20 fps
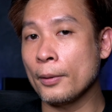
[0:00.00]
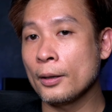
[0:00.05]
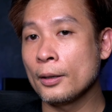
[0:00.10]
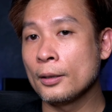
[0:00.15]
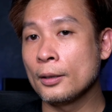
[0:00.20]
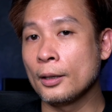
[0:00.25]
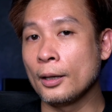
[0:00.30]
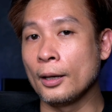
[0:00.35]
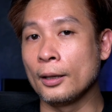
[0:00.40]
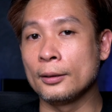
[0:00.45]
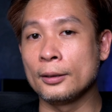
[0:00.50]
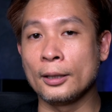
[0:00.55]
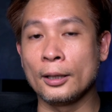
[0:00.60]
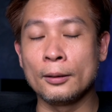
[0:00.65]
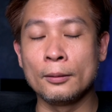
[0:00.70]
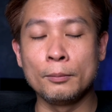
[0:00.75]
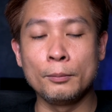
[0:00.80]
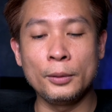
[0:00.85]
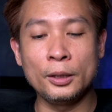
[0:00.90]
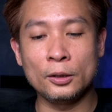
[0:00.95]
and then
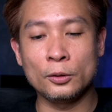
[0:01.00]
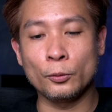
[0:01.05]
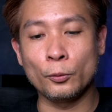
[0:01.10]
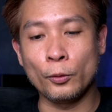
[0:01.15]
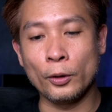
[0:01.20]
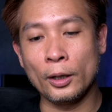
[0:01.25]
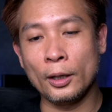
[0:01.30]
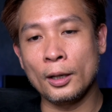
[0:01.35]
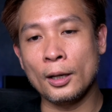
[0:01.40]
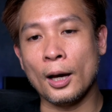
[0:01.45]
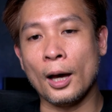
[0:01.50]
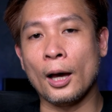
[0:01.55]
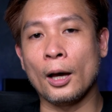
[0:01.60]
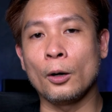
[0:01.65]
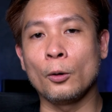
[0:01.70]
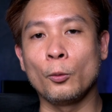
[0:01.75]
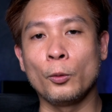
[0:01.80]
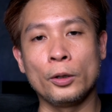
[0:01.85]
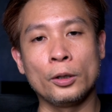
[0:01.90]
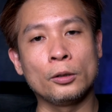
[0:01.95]
midway I
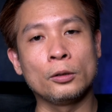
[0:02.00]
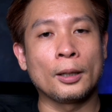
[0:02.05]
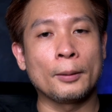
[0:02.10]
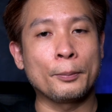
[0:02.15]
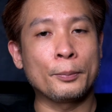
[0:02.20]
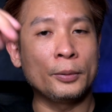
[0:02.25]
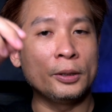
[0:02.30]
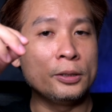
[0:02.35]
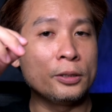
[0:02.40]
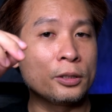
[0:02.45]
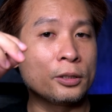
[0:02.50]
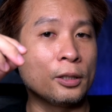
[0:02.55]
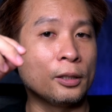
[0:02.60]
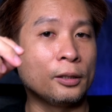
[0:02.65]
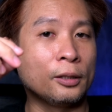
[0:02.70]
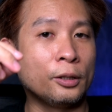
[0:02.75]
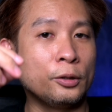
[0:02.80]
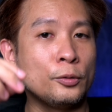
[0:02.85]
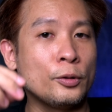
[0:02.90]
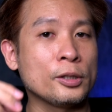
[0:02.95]
will insert the
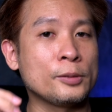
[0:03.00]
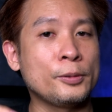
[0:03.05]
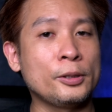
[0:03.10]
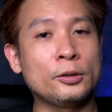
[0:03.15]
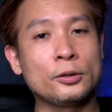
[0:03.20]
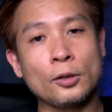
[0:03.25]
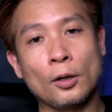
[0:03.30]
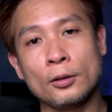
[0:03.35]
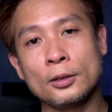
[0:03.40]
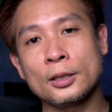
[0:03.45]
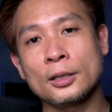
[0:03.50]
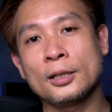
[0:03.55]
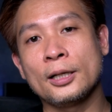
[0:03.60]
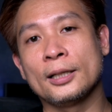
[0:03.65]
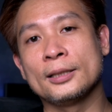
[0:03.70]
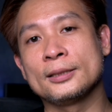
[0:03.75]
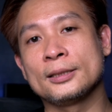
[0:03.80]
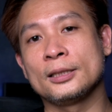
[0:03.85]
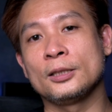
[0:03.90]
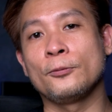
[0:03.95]
USB dongle and
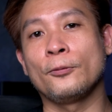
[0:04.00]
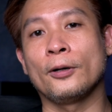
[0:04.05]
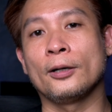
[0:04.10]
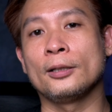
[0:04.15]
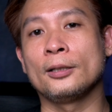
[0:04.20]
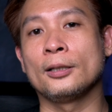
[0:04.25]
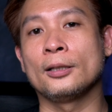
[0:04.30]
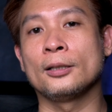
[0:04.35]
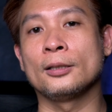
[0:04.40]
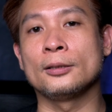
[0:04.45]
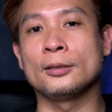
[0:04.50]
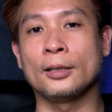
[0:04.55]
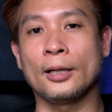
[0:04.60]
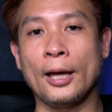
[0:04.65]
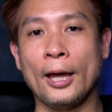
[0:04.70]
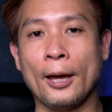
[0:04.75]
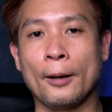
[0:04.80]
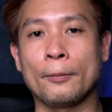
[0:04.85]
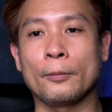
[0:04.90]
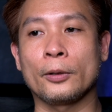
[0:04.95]
see whether the
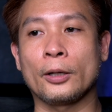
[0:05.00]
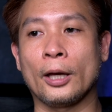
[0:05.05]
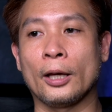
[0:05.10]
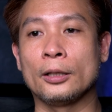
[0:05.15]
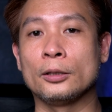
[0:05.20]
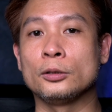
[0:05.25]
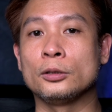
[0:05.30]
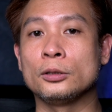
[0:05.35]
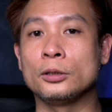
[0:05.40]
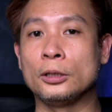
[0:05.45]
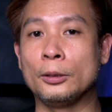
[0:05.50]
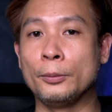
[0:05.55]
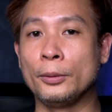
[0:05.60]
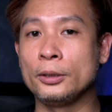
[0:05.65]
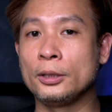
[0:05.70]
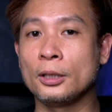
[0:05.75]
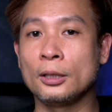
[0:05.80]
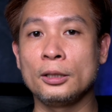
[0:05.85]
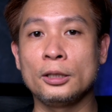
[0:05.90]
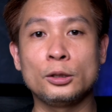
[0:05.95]
app can
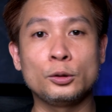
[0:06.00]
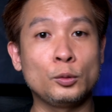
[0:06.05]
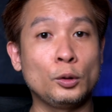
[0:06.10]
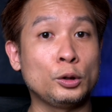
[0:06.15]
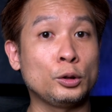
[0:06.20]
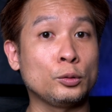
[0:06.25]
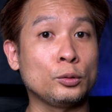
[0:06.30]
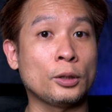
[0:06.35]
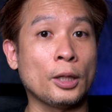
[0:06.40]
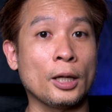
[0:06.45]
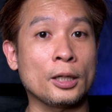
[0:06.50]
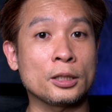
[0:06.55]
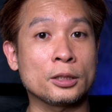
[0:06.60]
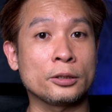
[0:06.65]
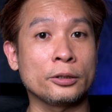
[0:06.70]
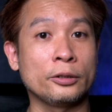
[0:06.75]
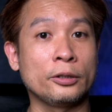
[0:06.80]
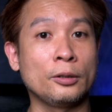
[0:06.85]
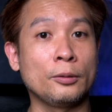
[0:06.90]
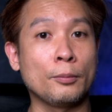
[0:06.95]
immediately switch to the
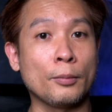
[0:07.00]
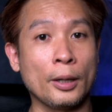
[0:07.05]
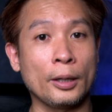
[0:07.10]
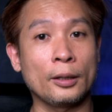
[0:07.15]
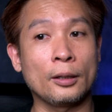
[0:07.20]
external mic